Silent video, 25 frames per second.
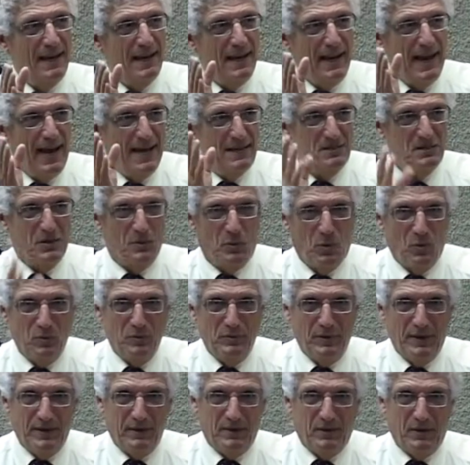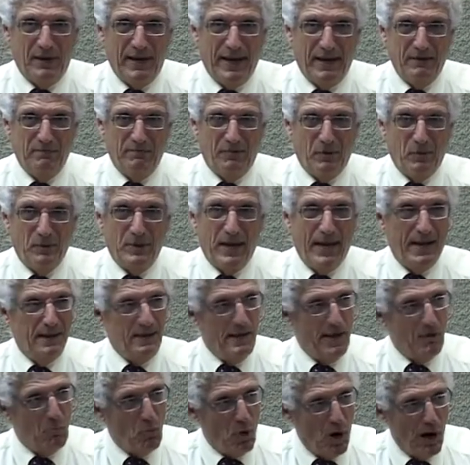has their own little headphone,
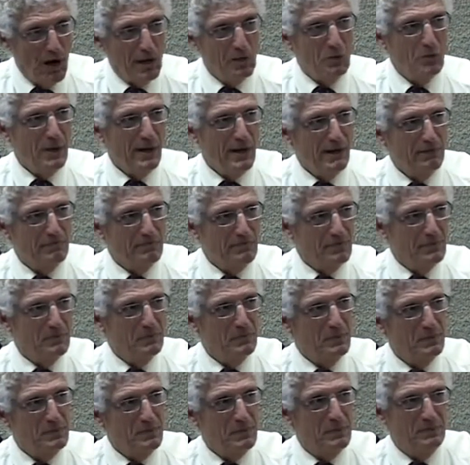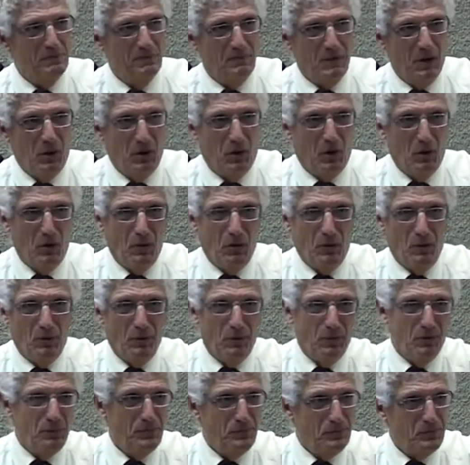and they walk around from
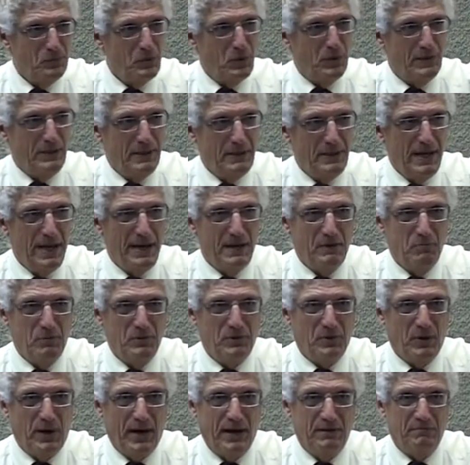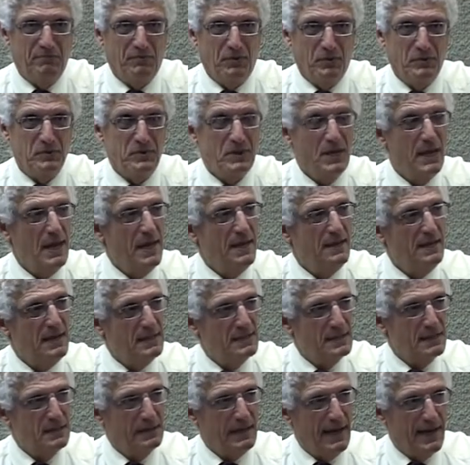all during the day with their headphones.
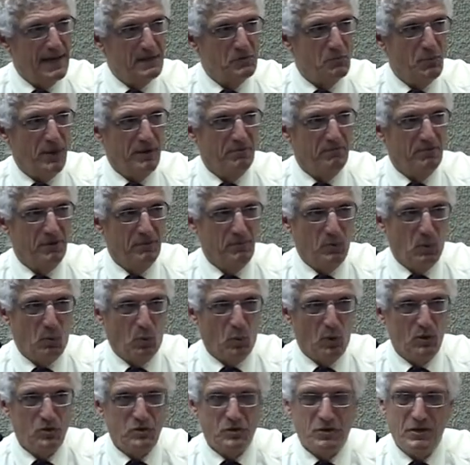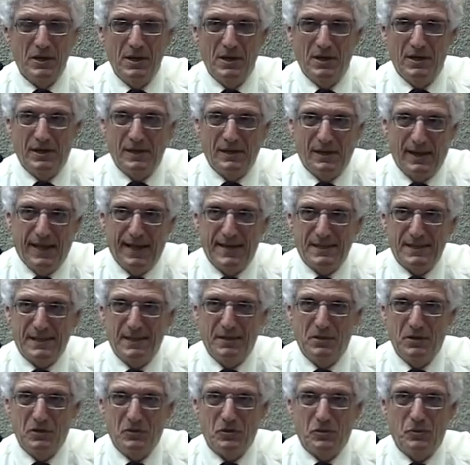This class went from the worst class
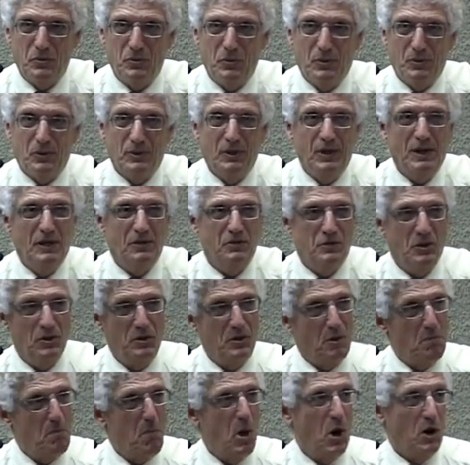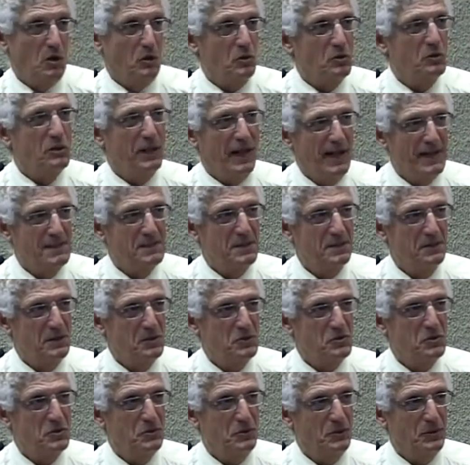in the school to the model class in
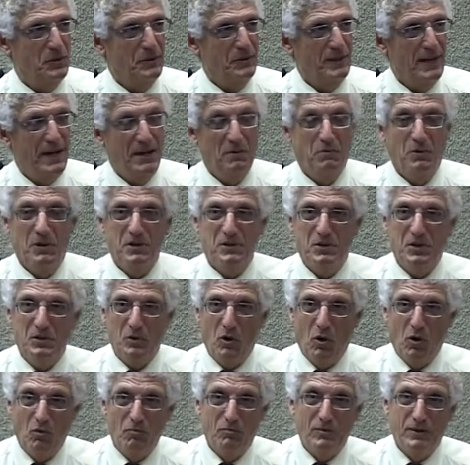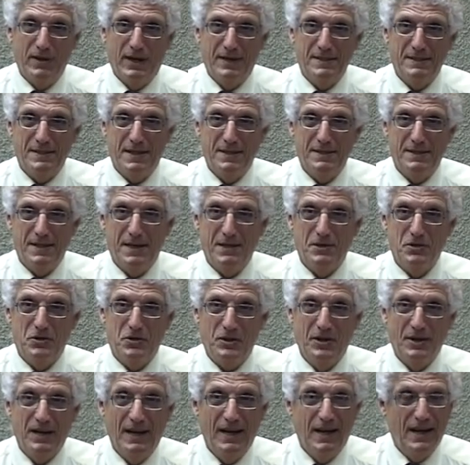the school. It was an overnight
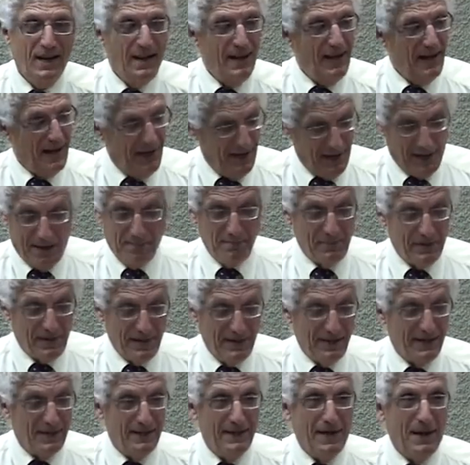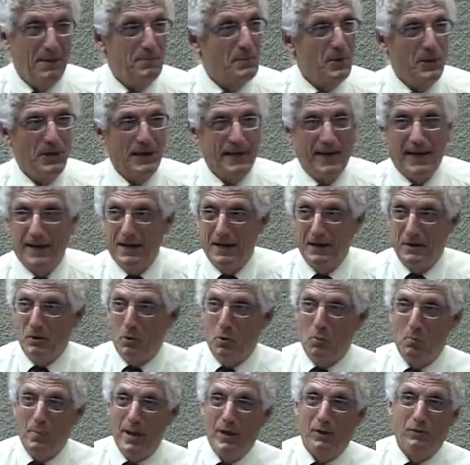sensation. And I'm thinking, I'm going to get a
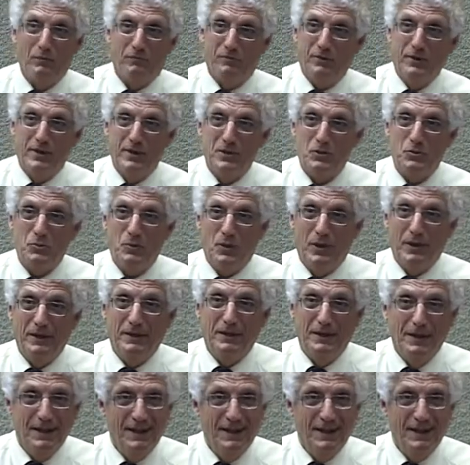Nobel for this one.